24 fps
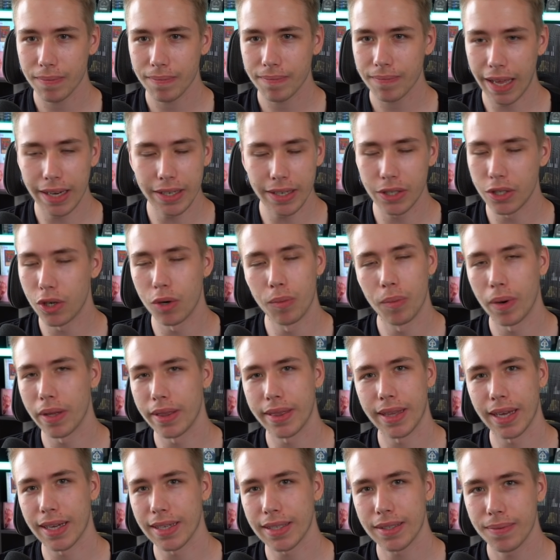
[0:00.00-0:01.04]
And you don't want
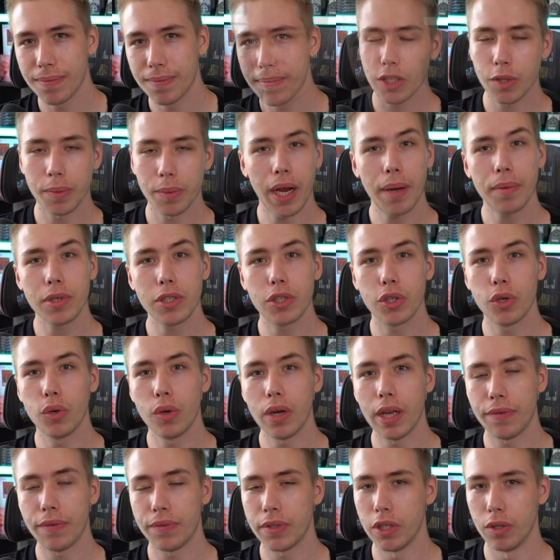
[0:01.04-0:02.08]
that. So what I would do
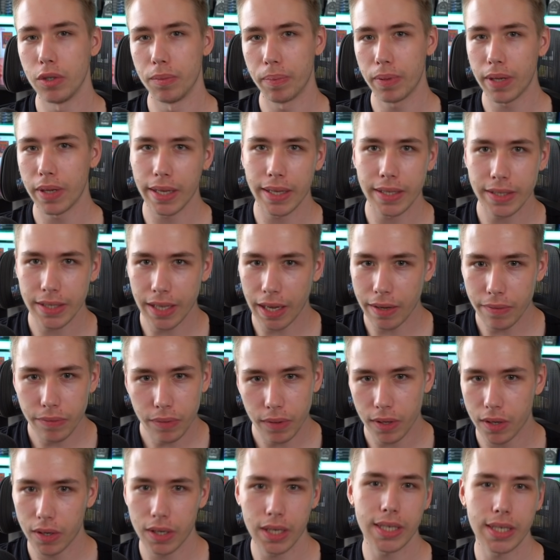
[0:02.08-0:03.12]
if you play this game for
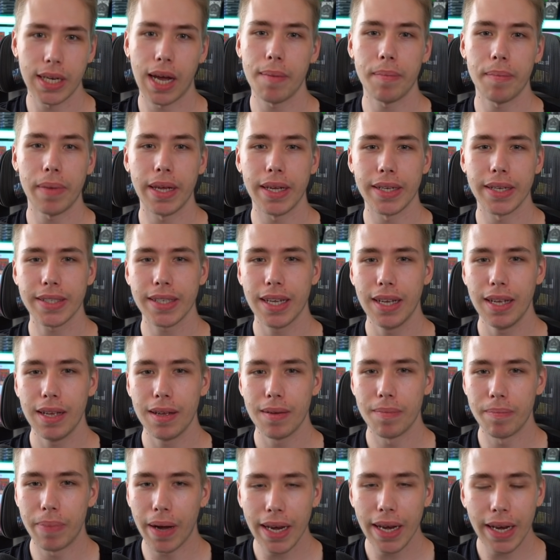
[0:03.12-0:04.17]
a longer time is
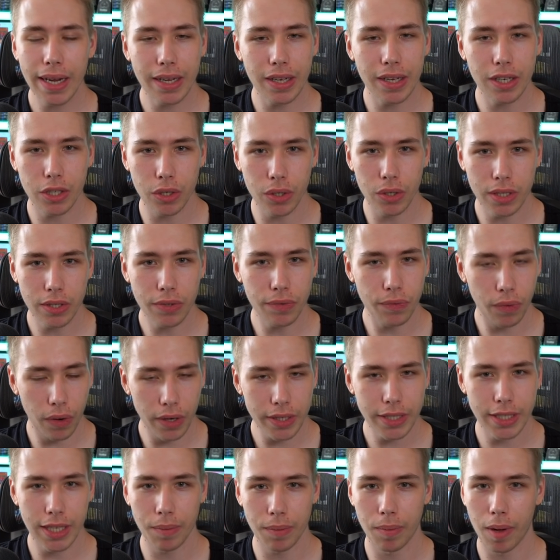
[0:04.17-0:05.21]
buy like a good
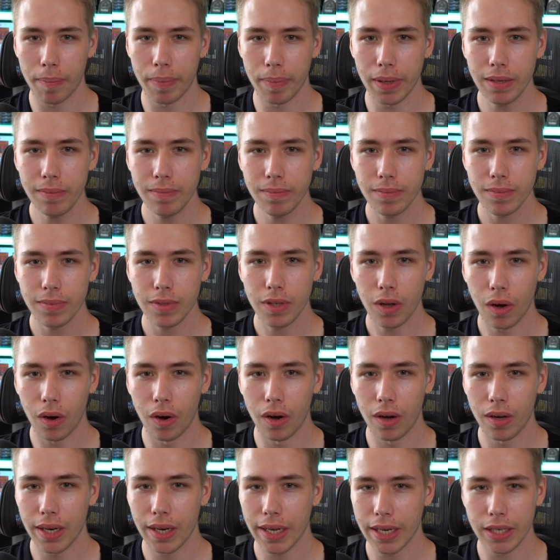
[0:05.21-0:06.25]
4-star weapon
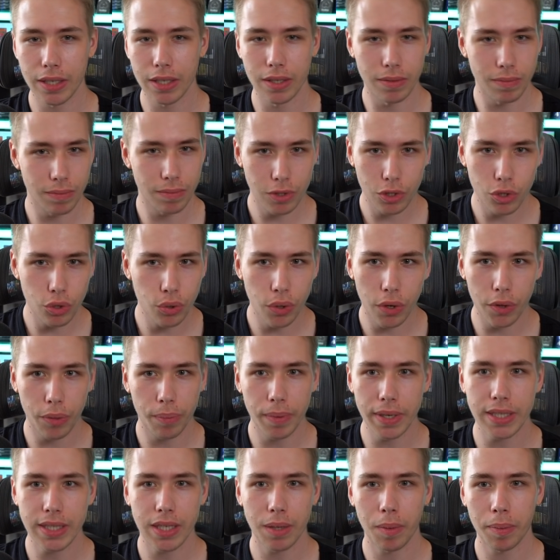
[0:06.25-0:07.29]
or like a 2 or
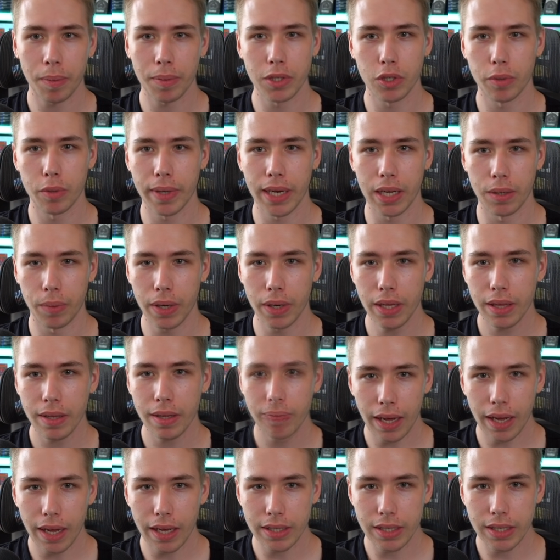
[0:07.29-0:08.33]
3-star weapon to begin with.
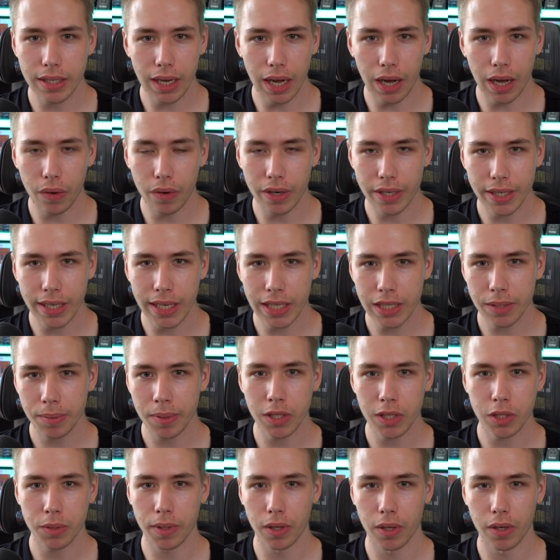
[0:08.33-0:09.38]
And in our case,
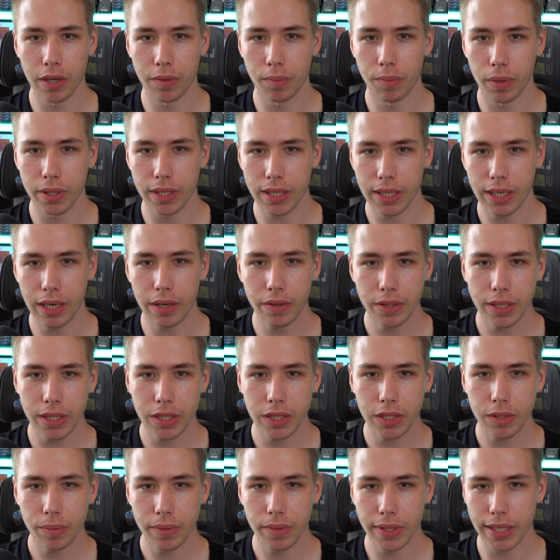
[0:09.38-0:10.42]
because we only have water
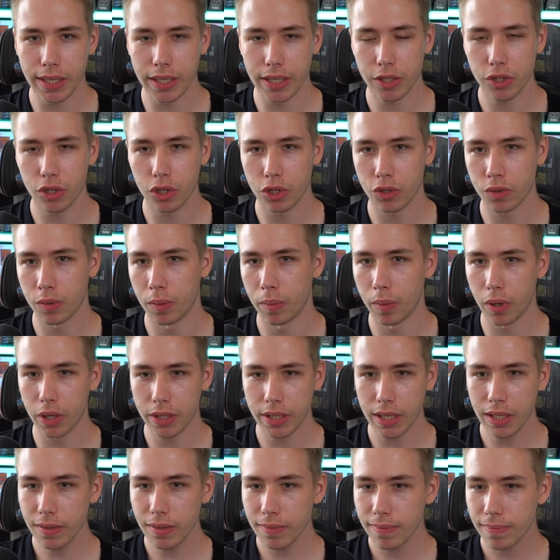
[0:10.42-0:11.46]
characters, we search for
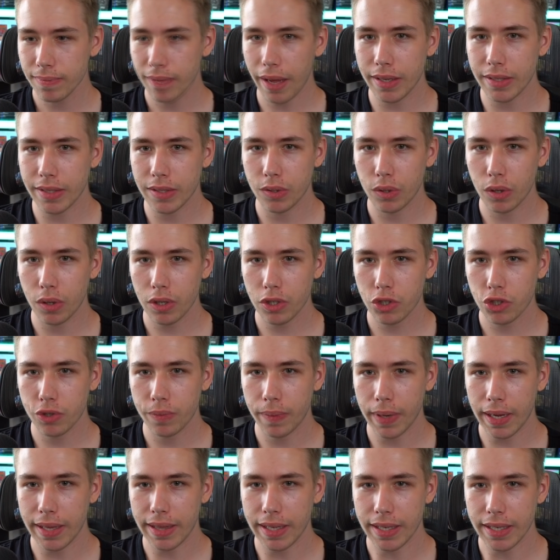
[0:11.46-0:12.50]
water and search
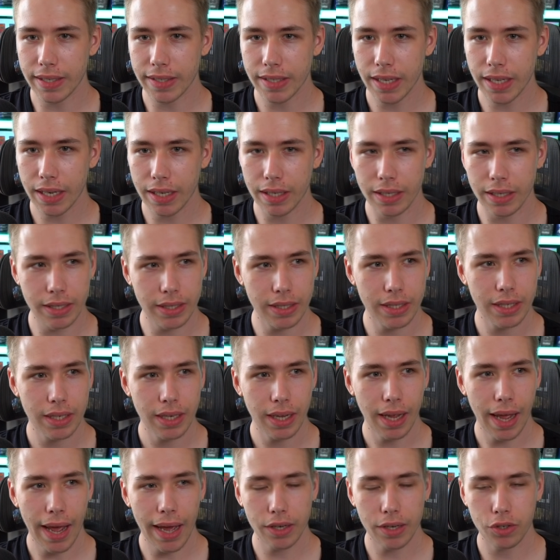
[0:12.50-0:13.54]
where the second
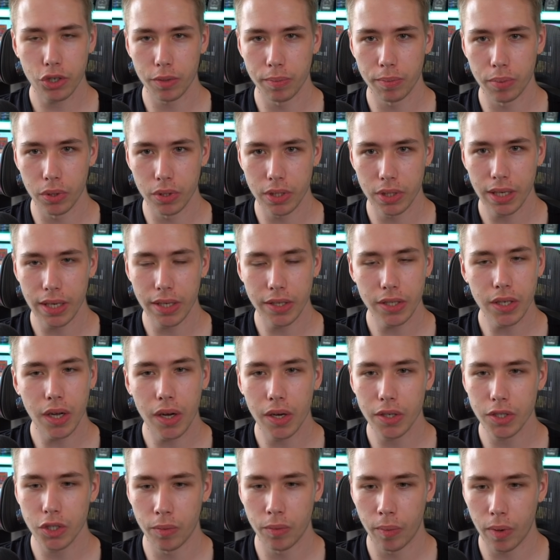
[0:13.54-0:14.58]
attribute is
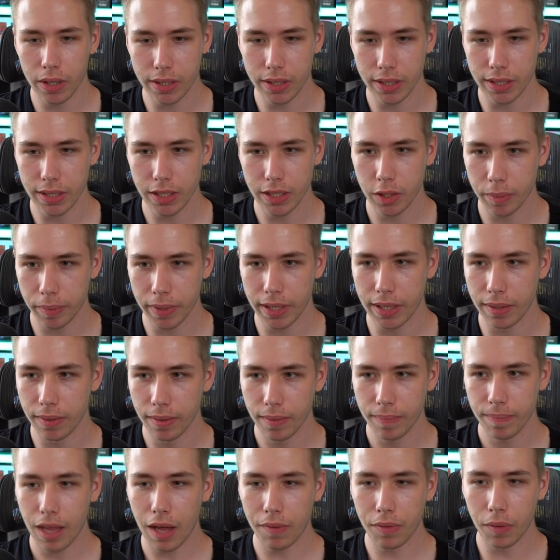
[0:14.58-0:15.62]
also water. So we
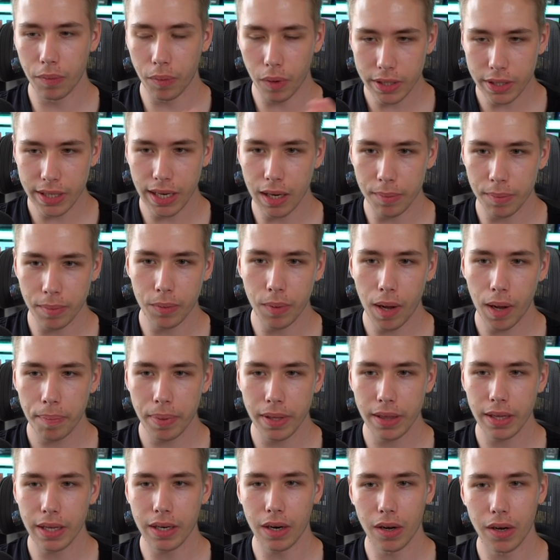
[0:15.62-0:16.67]
have a water element
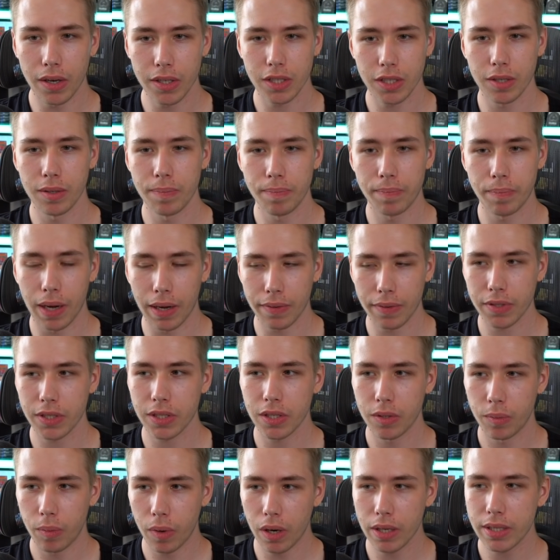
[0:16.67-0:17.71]
weapon that also buffs
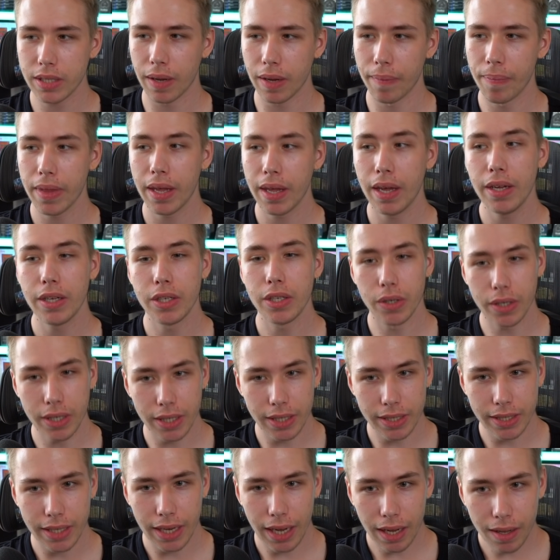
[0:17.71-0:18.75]
water. You can
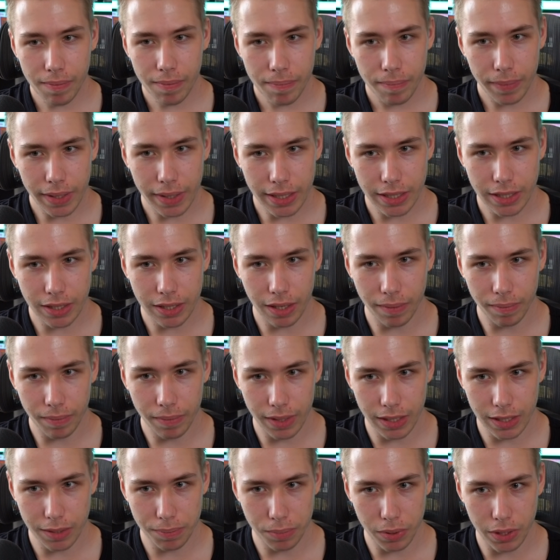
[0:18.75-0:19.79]
tell based on
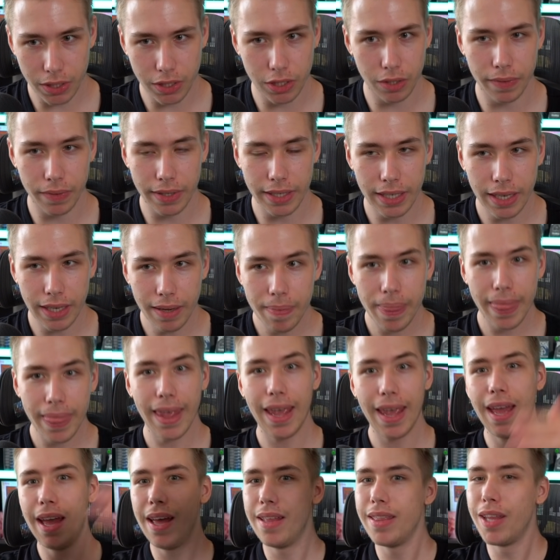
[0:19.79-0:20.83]
this price over here,
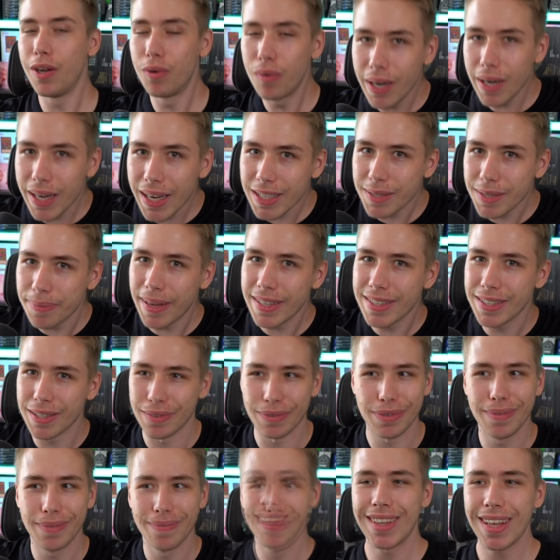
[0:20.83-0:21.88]
they're really
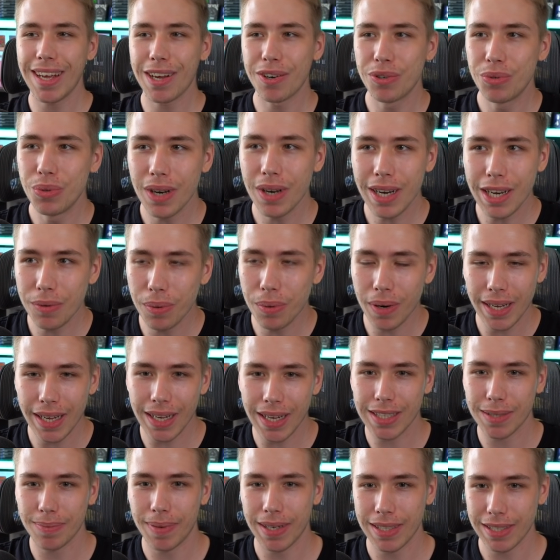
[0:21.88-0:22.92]
expensive. They are really, really
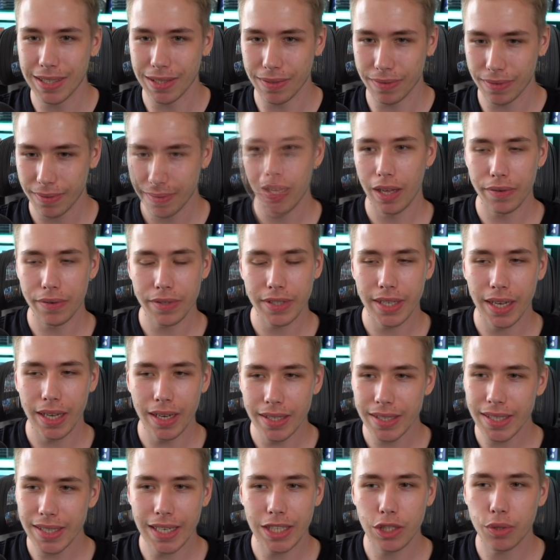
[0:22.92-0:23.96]
expensive. If skill
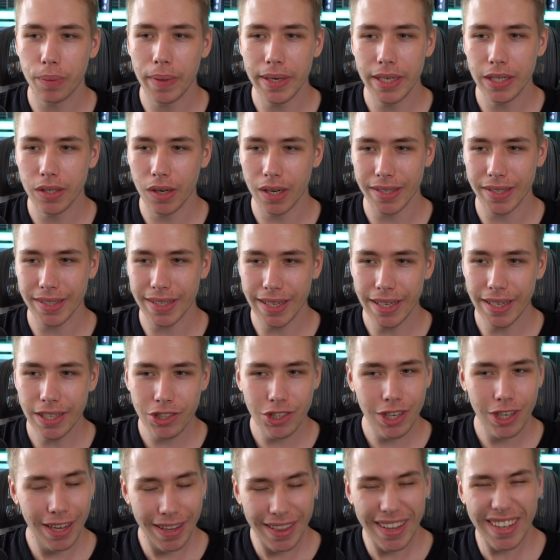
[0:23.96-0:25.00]
is like $20
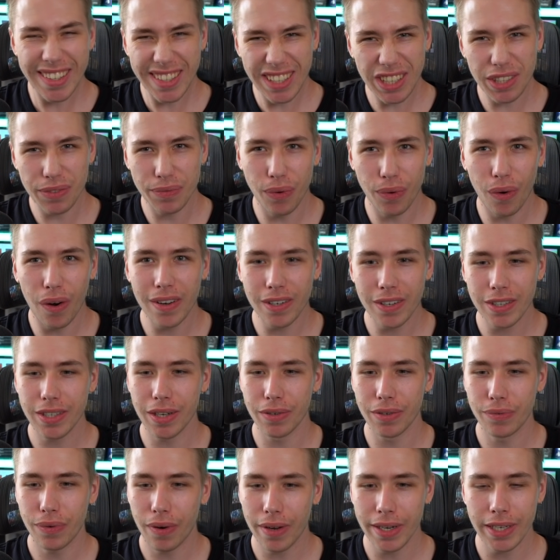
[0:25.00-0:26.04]
each, this is
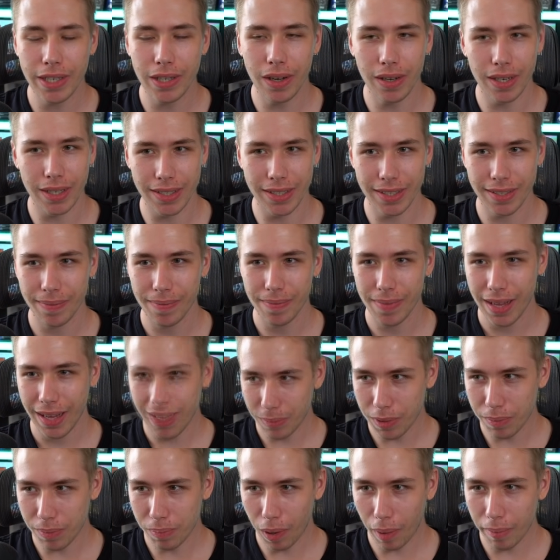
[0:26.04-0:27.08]
$440.
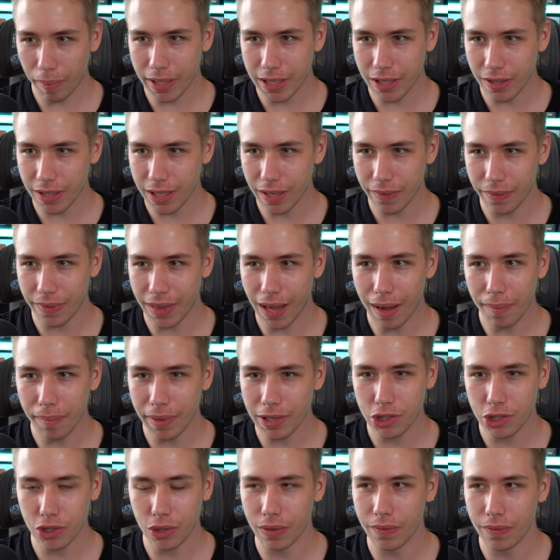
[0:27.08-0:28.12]
We probably don't have that
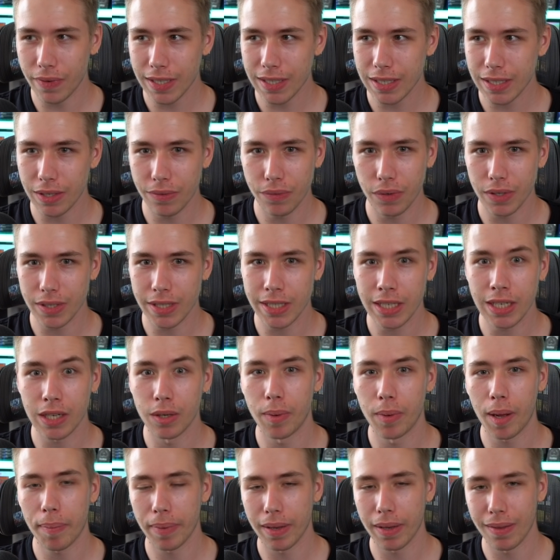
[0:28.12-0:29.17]
much to invest in for a single
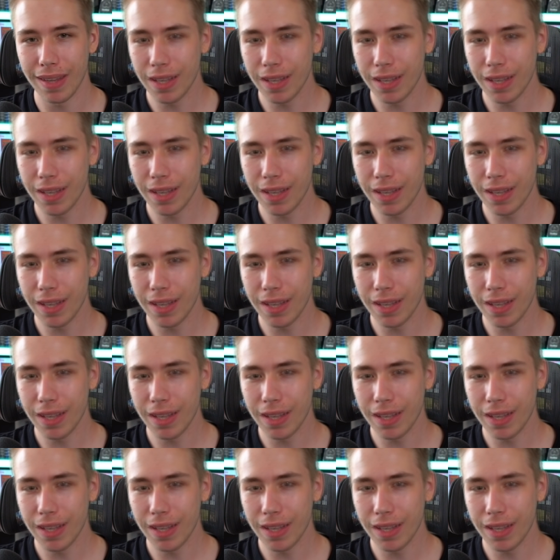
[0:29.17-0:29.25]
weapon.